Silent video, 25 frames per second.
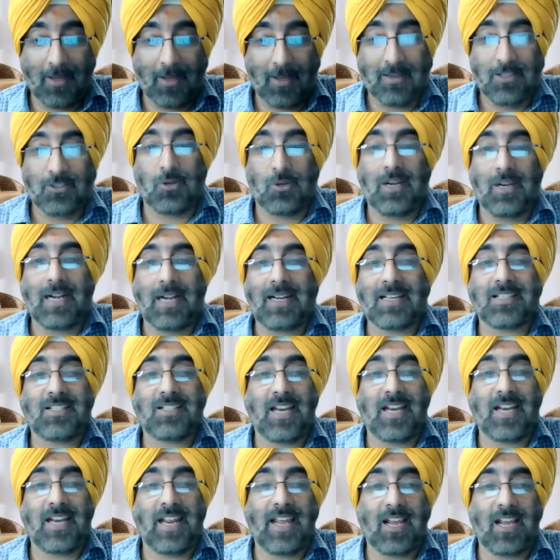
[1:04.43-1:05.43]
So let us
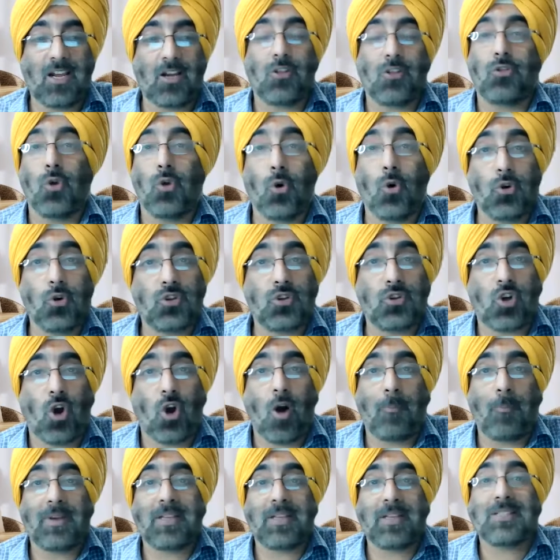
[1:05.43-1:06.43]
take those
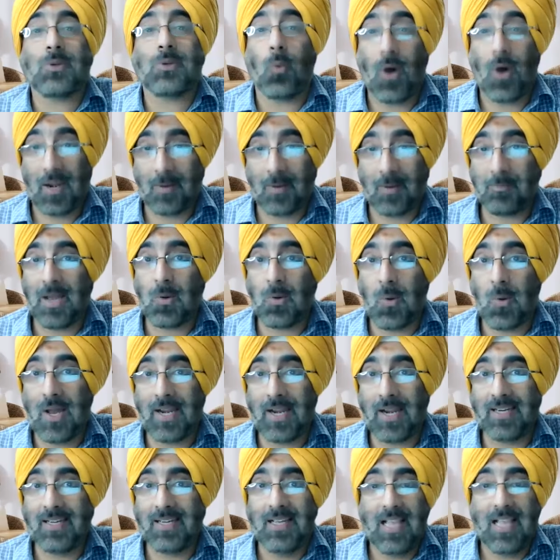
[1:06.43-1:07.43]
topics one by
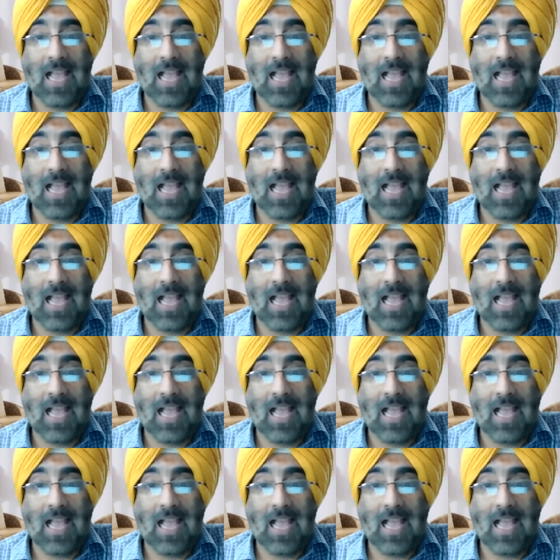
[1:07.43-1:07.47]
one